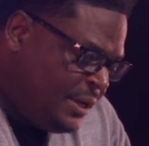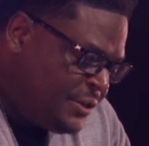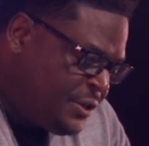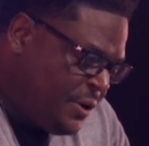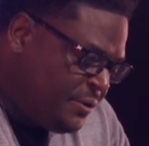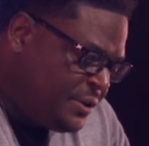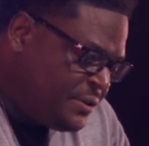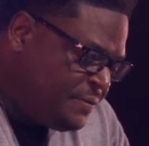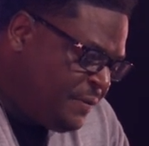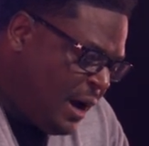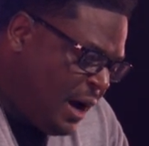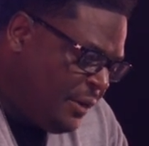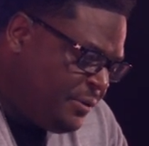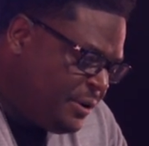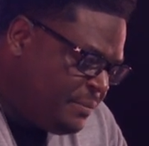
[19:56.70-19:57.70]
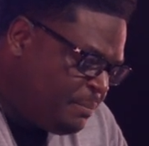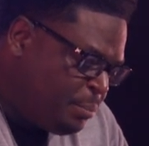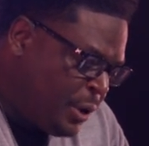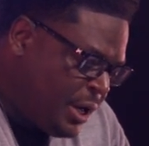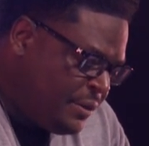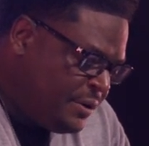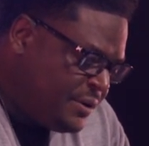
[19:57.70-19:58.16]
He told his father and
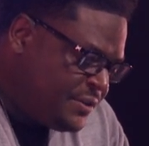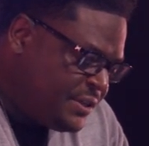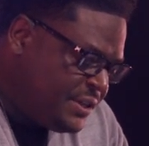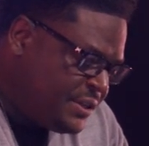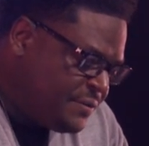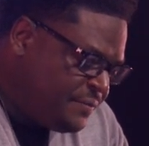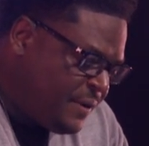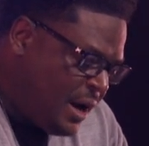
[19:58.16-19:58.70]
brothers, and his